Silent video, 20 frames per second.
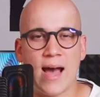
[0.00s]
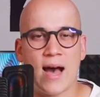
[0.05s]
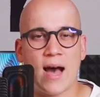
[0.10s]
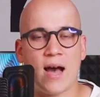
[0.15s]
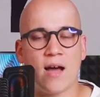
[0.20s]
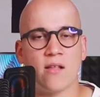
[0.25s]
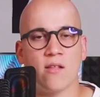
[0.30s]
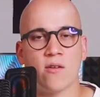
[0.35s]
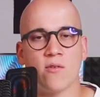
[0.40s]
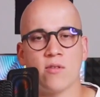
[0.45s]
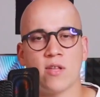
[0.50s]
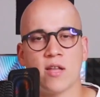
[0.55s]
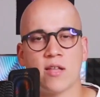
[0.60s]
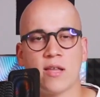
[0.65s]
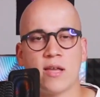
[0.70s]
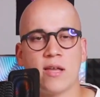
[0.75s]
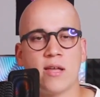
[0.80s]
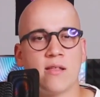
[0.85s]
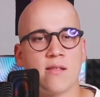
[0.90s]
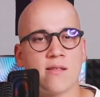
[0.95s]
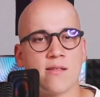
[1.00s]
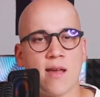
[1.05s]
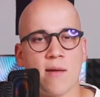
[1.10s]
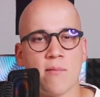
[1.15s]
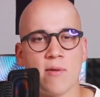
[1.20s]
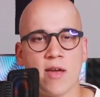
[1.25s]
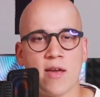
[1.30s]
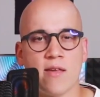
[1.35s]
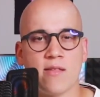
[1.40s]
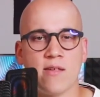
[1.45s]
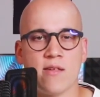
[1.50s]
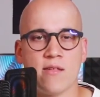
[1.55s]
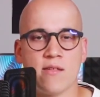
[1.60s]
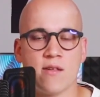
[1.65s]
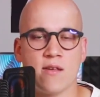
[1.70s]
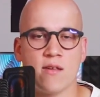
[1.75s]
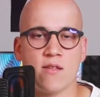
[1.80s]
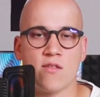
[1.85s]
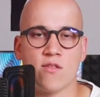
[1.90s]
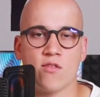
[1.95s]
I know that in some cases
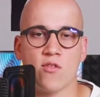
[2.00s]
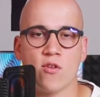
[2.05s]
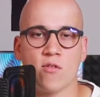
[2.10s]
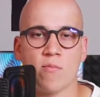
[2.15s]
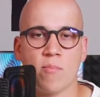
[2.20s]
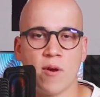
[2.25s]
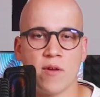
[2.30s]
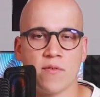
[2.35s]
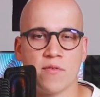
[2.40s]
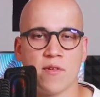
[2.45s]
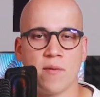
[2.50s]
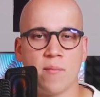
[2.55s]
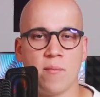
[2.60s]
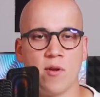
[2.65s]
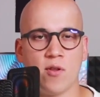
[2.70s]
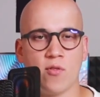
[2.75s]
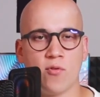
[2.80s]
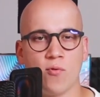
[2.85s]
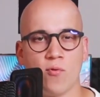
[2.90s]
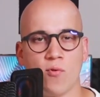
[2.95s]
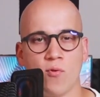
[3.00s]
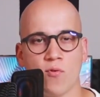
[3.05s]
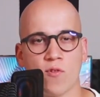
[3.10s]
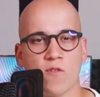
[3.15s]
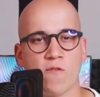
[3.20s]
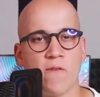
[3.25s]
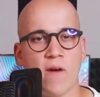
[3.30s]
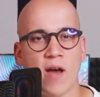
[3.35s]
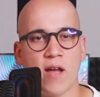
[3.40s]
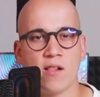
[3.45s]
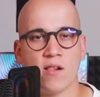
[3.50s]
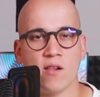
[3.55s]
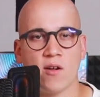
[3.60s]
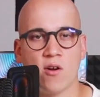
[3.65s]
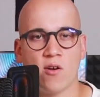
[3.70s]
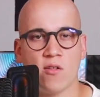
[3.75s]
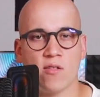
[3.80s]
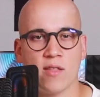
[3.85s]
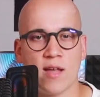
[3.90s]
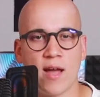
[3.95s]
it's not possible to use final
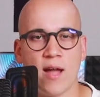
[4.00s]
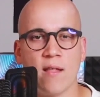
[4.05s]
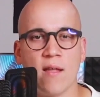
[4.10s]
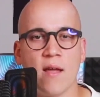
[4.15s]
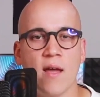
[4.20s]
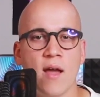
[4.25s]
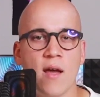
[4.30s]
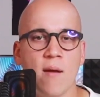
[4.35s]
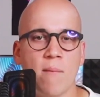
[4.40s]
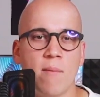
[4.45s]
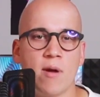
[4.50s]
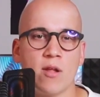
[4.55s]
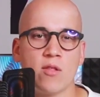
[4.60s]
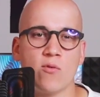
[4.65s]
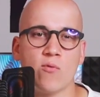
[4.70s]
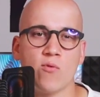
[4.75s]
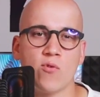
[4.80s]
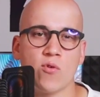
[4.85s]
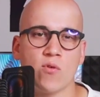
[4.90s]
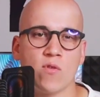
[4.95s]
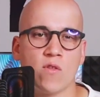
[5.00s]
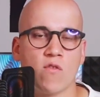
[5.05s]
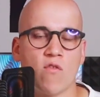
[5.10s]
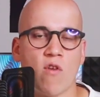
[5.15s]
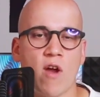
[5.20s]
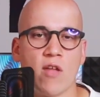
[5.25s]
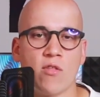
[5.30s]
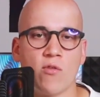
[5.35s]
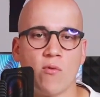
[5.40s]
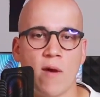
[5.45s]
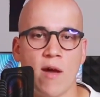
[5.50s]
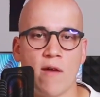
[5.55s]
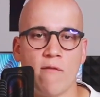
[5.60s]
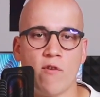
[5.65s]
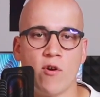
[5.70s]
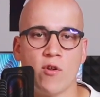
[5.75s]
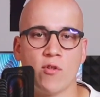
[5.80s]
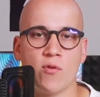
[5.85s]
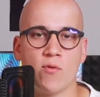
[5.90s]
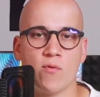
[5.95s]
content, but you should try to
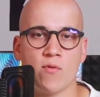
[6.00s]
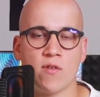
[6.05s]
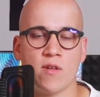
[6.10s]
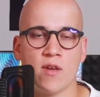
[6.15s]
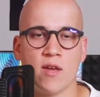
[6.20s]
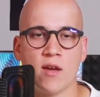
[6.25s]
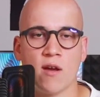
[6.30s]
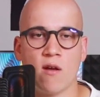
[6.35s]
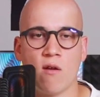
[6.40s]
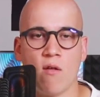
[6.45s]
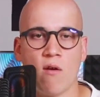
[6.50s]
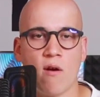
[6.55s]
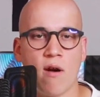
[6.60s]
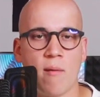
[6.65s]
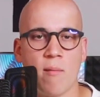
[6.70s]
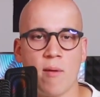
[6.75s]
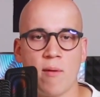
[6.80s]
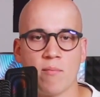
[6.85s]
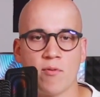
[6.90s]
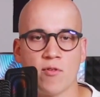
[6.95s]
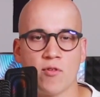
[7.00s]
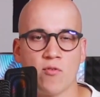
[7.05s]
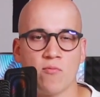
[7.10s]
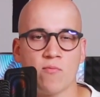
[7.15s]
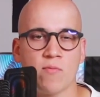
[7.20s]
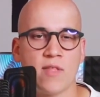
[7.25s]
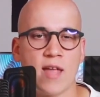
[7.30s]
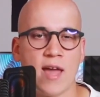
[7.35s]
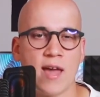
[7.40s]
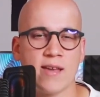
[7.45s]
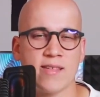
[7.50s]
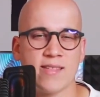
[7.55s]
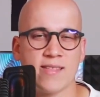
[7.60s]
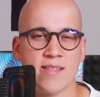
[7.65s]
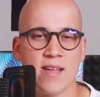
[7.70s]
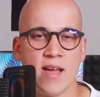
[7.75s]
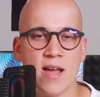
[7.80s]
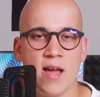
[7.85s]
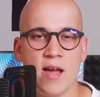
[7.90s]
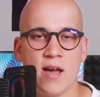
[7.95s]
avoid using lorem ipsum
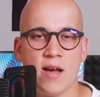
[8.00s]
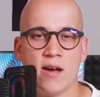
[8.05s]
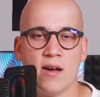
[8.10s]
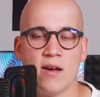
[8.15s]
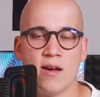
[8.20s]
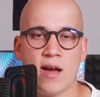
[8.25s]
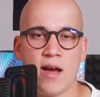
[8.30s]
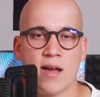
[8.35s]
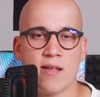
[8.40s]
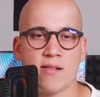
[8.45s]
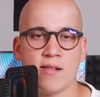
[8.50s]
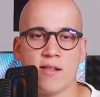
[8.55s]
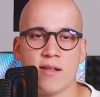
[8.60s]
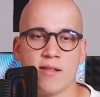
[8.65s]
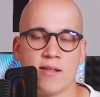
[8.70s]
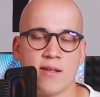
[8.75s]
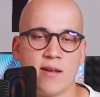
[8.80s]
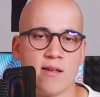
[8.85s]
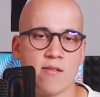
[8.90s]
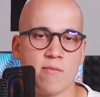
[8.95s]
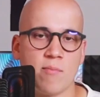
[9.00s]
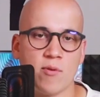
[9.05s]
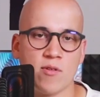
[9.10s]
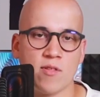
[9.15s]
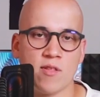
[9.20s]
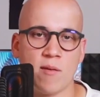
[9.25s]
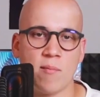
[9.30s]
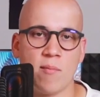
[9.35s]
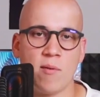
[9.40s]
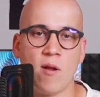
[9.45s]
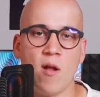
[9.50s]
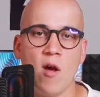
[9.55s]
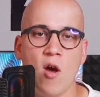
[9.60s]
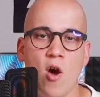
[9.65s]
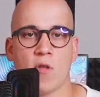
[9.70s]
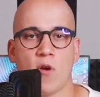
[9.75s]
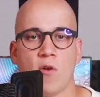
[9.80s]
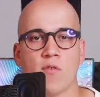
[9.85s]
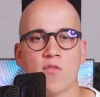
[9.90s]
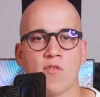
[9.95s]
text as little as possible.
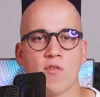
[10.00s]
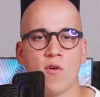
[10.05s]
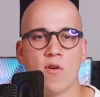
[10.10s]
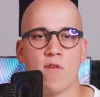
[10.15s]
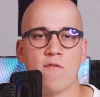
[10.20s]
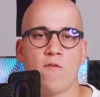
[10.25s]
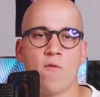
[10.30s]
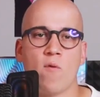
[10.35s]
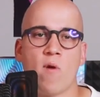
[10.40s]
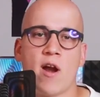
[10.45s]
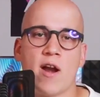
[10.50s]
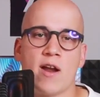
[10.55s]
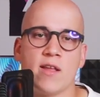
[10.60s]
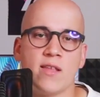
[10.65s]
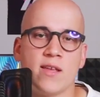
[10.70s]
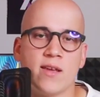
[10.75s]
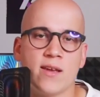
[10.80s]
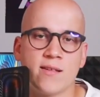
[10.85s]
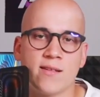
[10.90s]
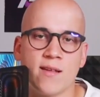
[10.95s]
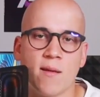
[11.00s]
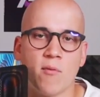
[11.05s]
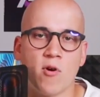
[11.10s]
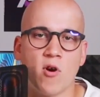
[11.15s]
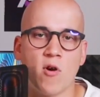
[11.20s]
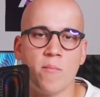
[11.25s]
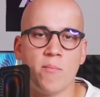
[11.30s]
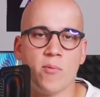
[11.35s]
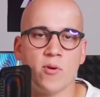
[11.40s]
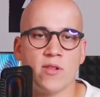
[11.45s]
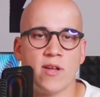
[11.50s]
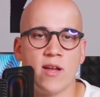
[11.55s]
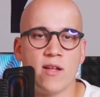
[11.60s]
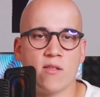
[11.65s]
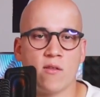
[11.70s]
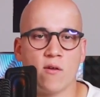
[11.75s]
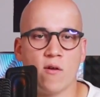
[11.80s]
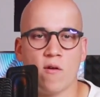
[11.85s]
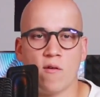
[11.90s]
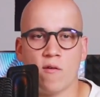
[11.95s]
Also, if you are adding some
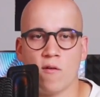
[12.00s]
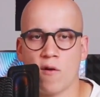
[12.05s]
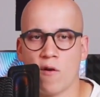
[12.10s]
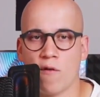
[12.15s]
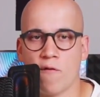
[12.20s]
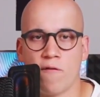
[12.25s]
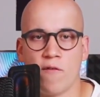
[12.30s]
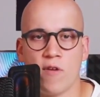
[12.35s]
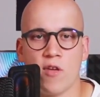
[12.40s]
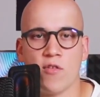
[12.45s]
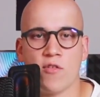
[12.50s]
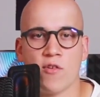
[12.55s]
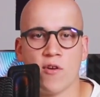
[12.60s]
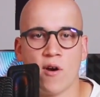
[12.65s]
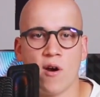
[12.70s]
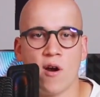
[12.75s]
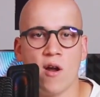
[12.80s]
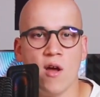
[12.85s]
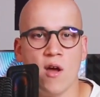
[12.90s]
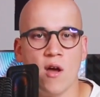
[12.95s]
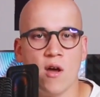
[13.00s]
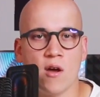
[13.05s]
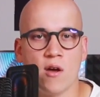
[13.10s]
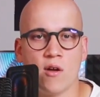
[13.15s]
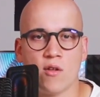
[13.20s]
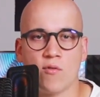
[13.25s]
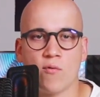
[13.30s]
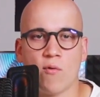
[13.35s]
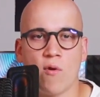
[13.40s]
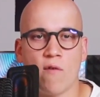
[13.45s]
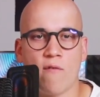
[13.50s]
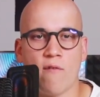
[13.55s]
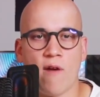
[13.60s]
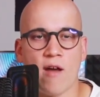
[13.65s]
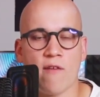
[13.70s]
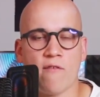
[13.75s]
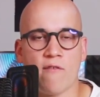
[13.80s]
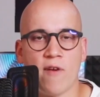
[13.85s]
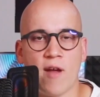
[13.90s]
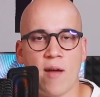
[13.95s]
component or feature to your
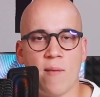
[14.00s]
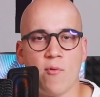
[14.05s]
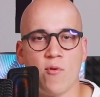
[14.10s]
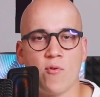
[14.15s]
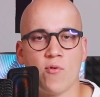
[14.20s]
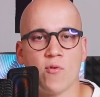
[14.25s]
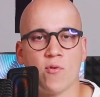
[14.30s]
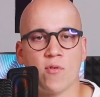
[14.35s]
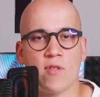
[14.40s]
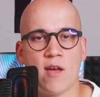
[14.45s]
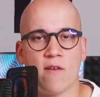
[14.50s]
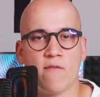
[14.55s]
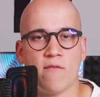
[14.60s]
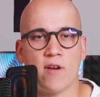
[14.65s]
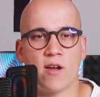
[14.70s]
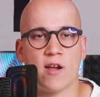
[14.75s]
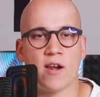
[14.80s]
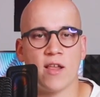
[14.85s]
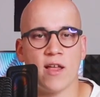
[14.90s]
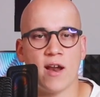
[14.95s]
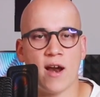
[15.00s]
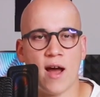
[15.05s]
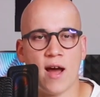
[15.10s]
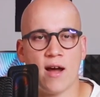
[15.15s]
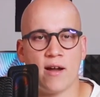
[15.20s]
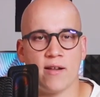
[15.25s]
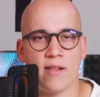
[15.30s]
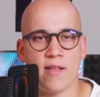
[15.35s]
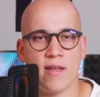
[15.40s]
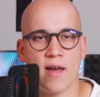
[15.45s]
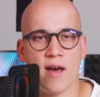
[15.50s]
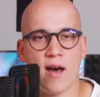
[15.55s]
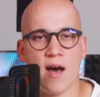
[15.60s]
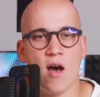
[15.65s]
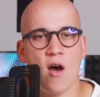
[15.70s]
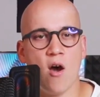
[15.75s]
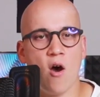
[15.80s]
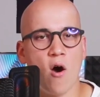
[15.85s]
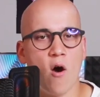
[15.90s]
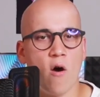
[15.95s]
wireframe, you should have a clear idea
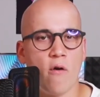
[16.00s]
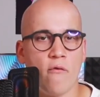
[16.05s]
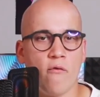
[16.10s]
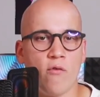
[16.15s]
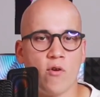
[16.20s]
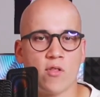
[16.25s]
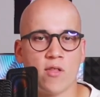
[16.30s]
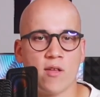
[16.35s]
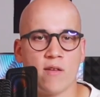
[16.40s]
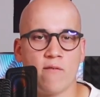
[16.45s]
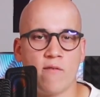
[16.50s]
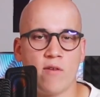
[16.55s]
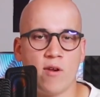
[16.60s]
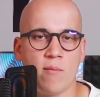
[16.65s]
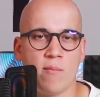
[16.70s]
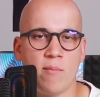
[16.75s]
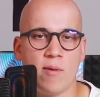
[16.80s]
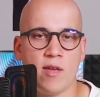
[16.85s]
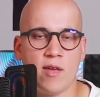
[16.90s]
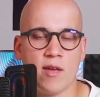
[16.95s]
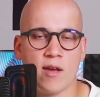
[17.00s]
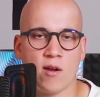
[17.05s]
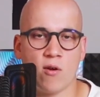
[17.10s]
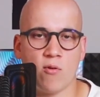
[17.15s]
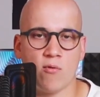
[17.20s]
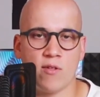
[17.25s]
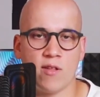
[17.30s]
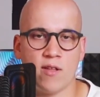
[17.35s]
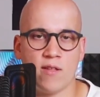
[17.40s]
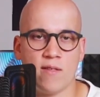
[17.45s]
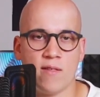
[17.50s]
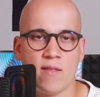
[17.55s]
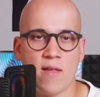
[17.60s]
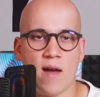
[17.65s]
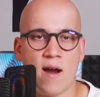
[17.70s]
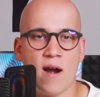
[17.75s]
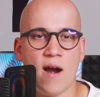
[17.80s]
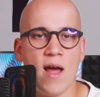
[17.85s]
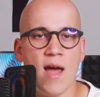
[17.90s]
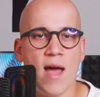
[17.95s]
of what it will be included
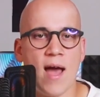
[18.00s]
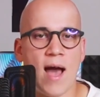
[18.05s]
there.